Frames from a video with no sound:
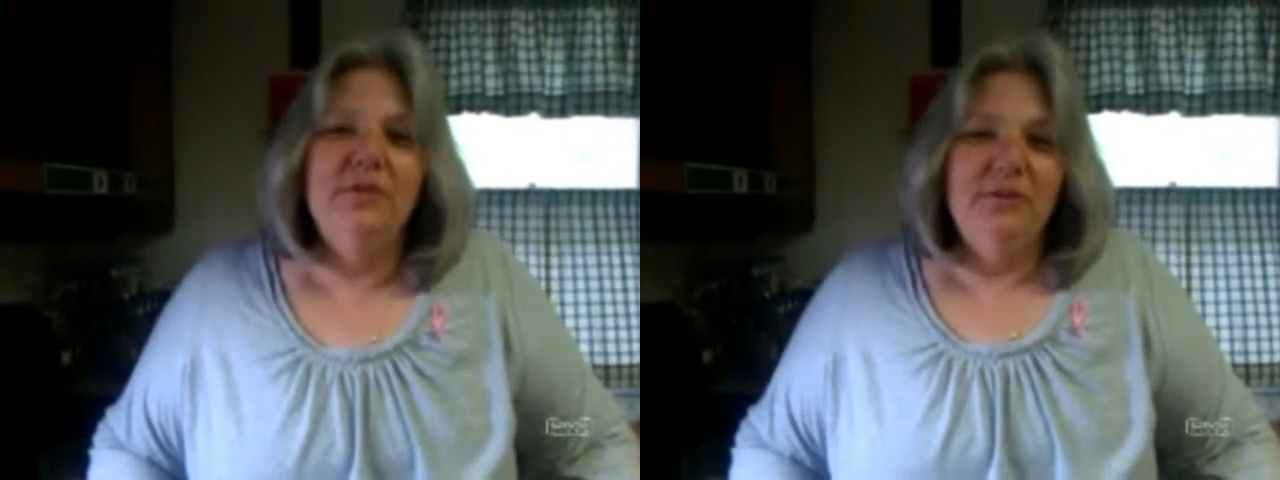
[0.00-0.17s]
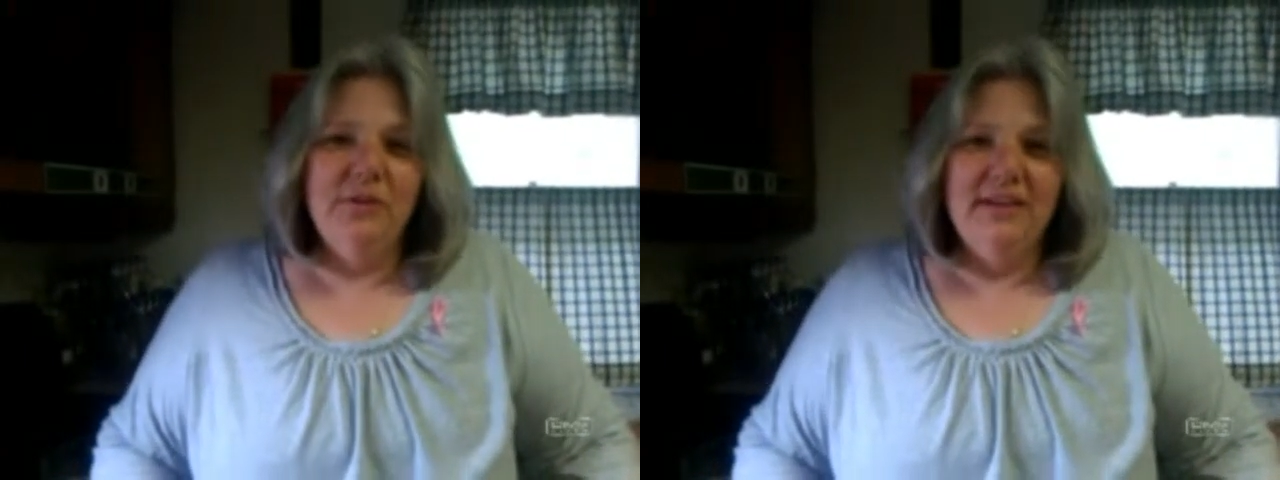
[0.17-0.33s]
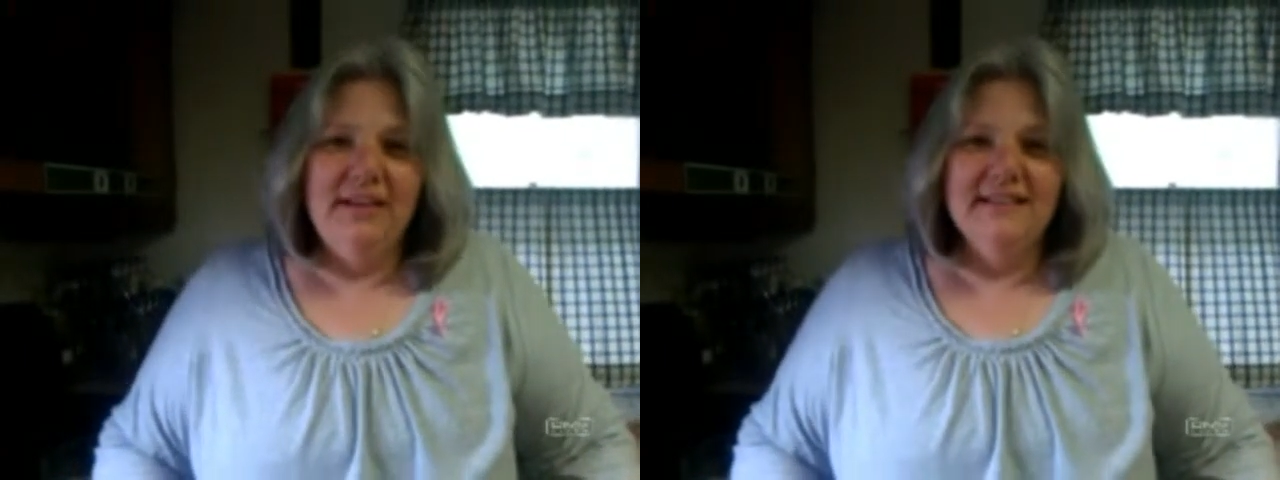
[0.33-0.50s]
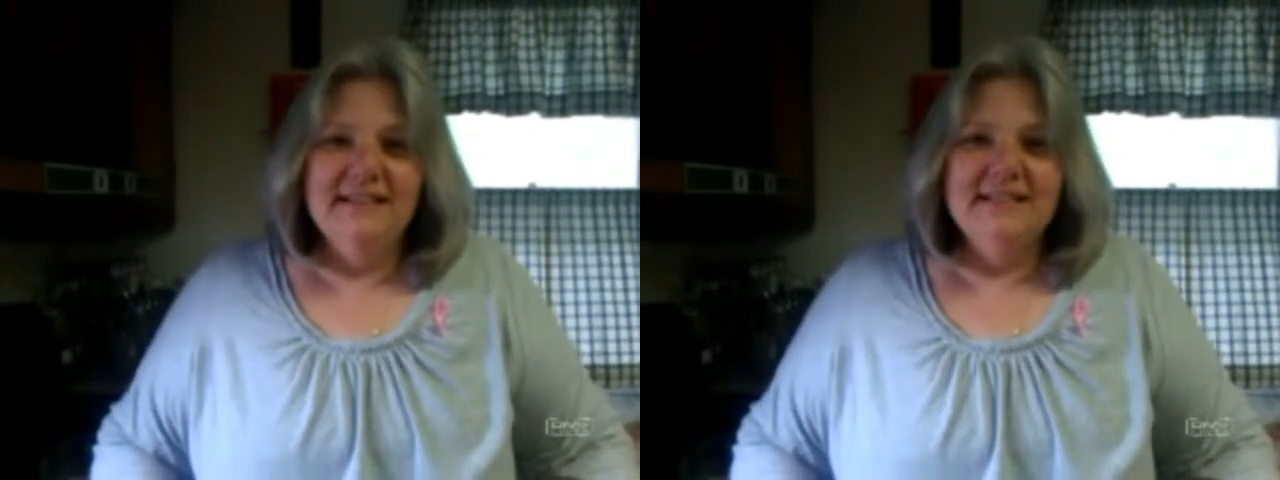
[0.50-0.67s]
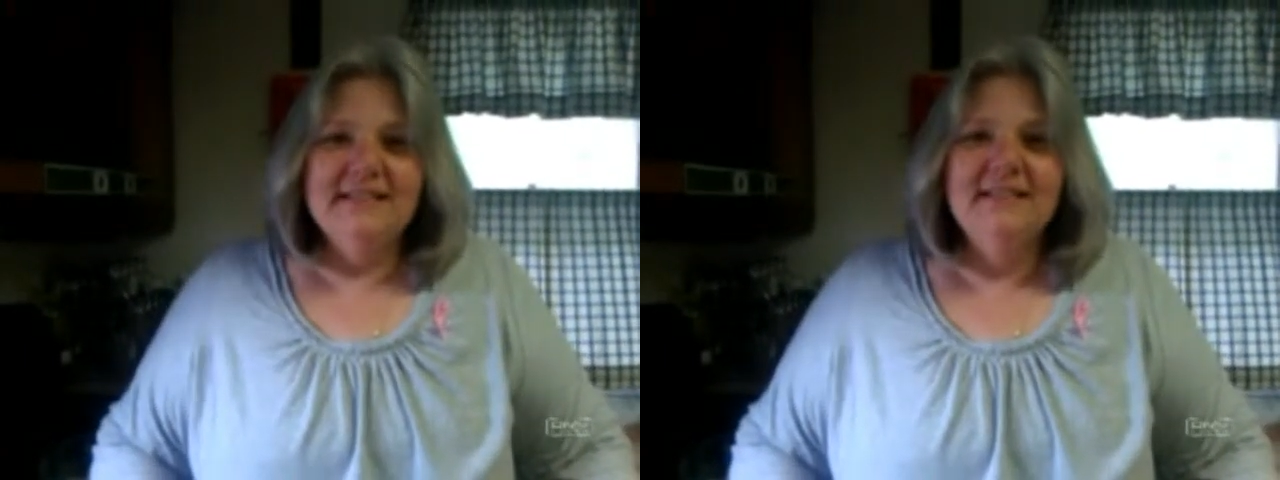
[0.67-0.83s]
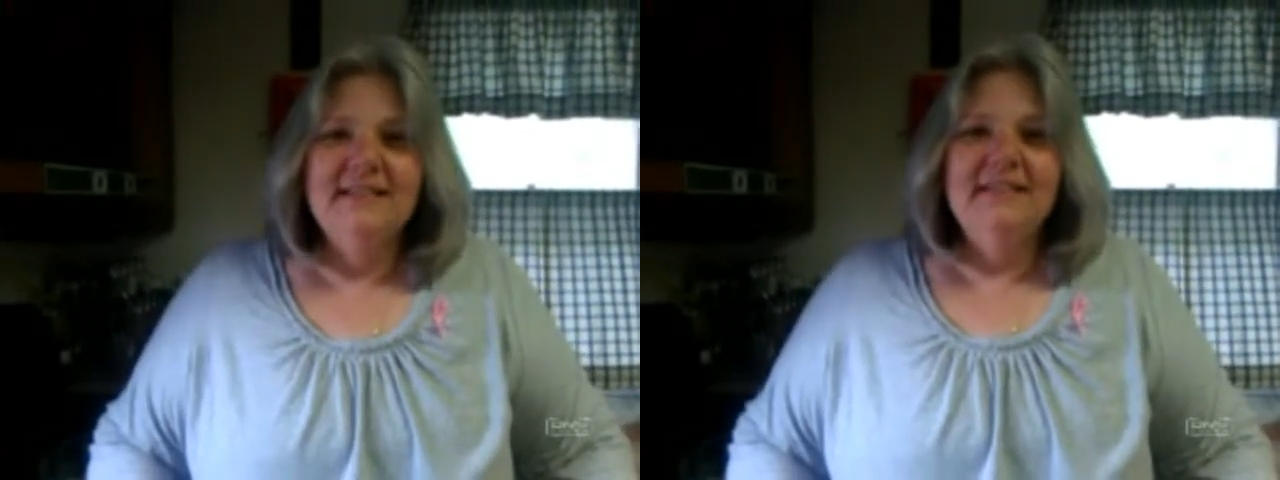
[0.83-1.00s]

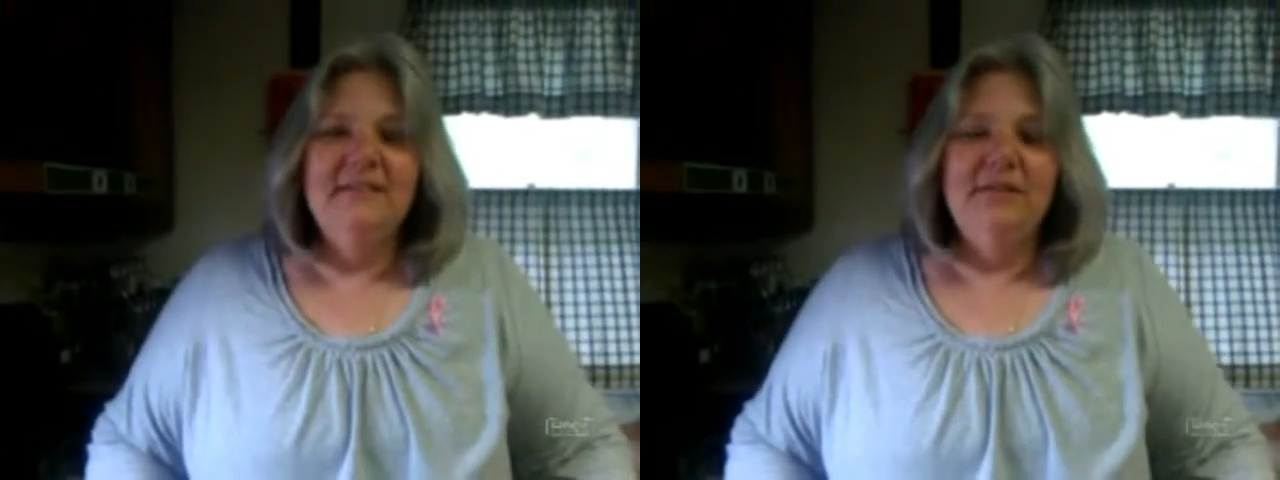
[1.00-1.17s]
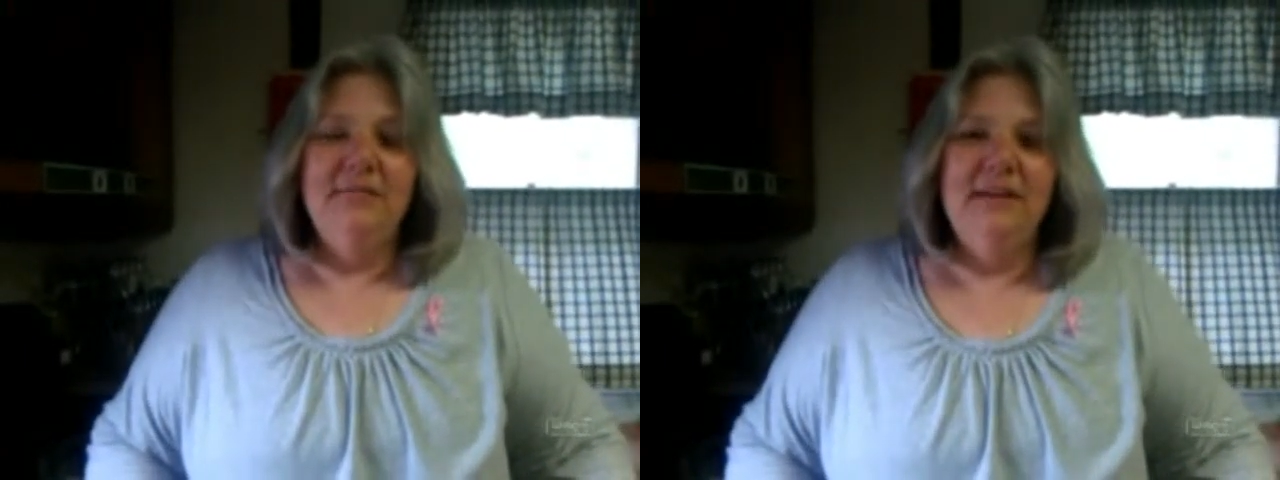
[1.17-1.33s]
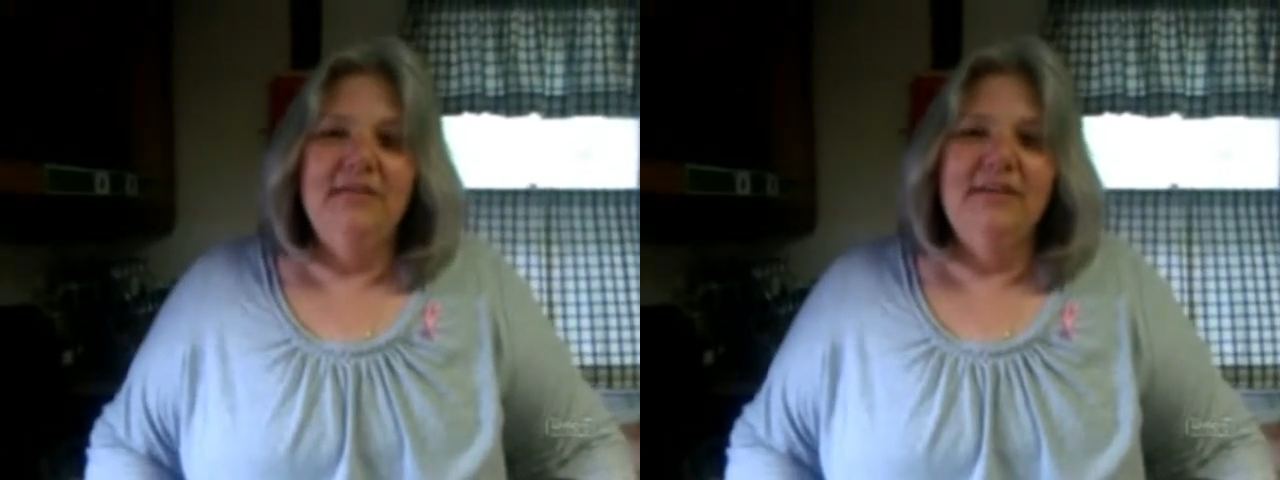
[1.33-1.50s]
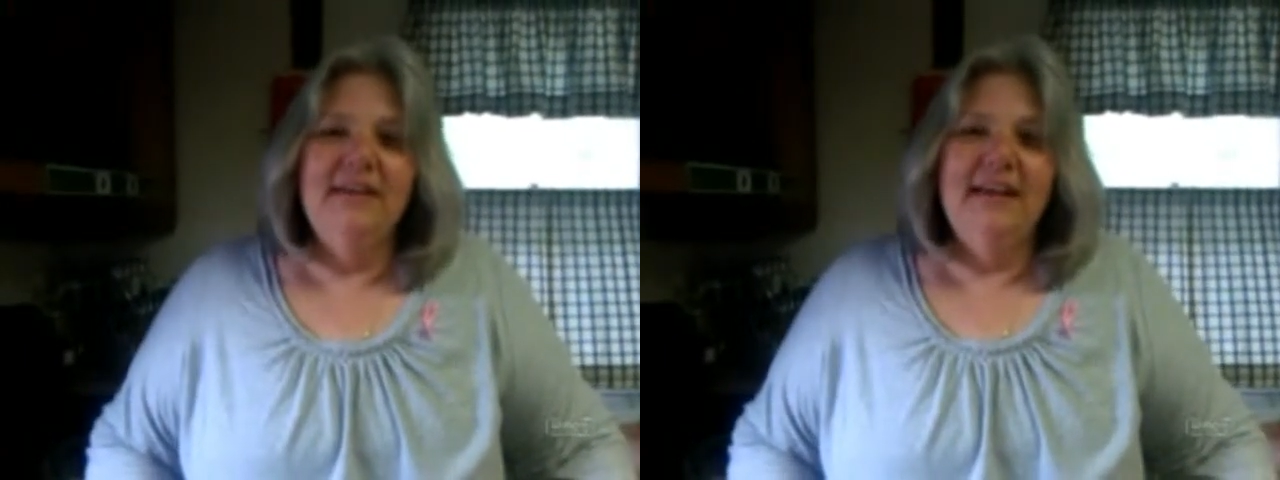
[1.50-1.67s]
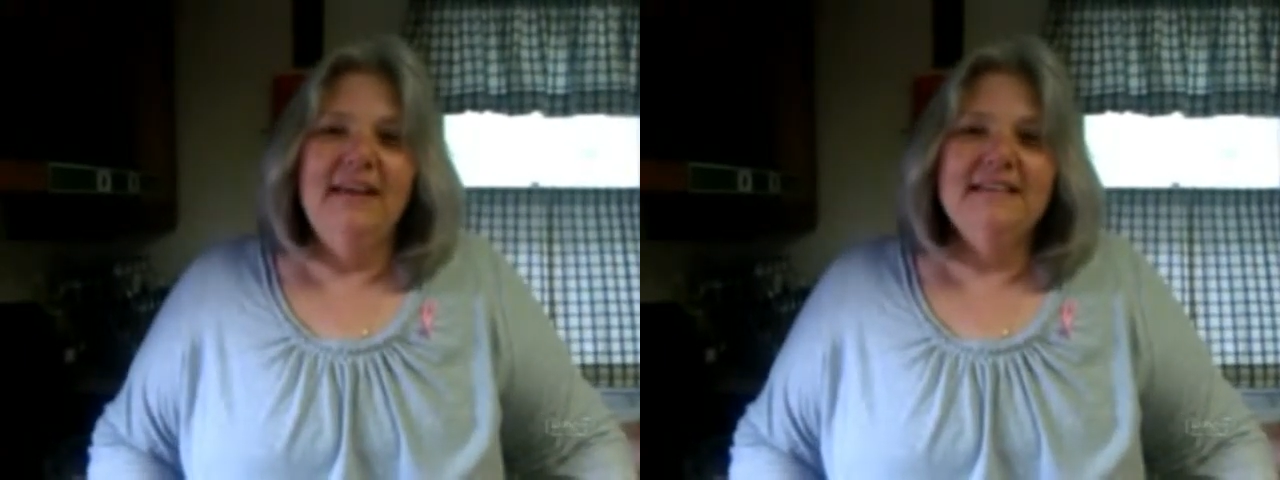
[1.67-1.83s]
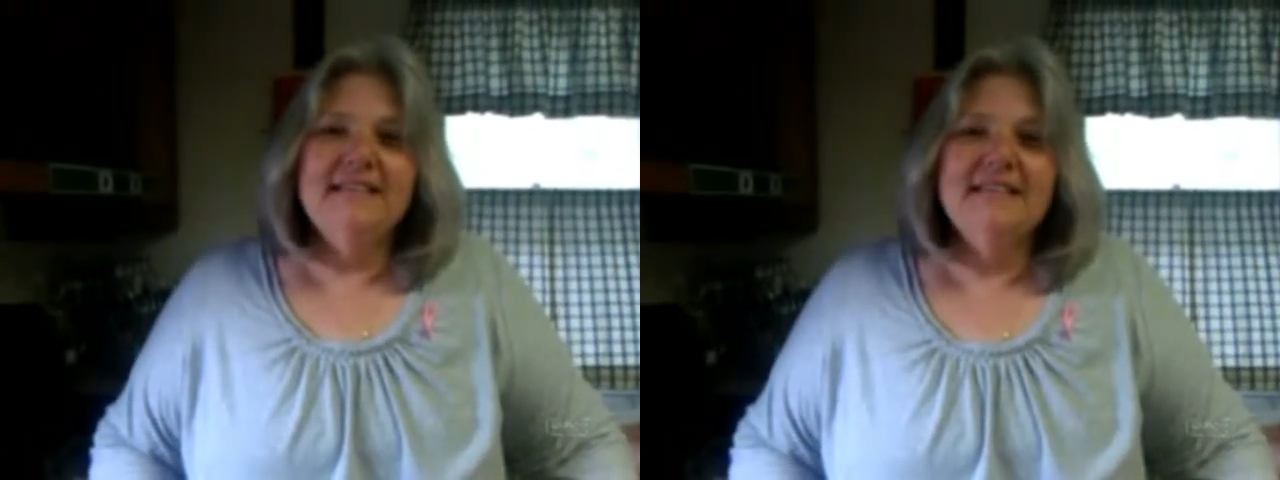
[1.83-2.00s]
ingredients to make their
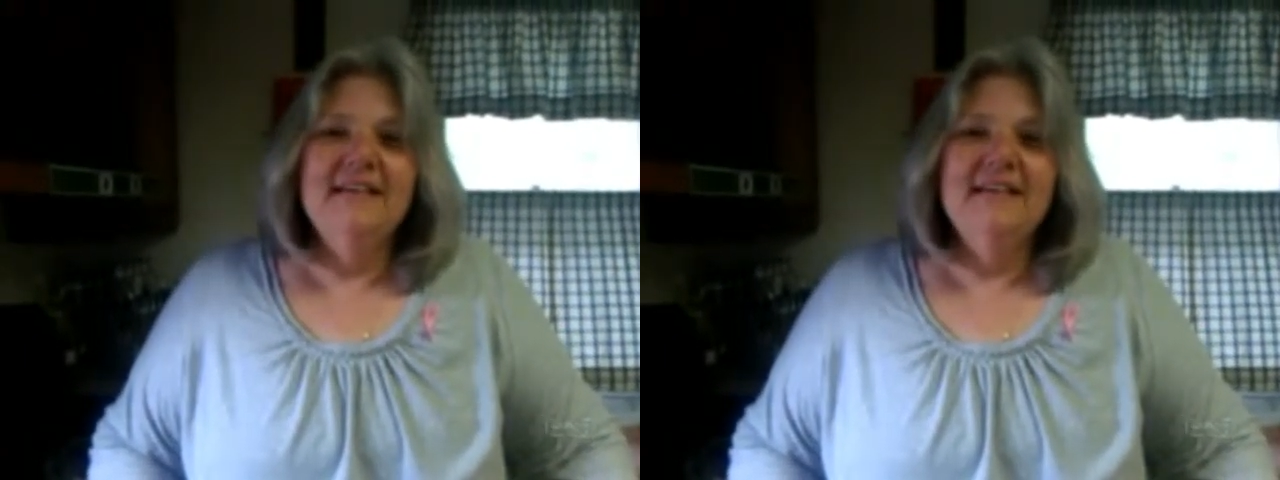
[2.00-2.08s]
cakes.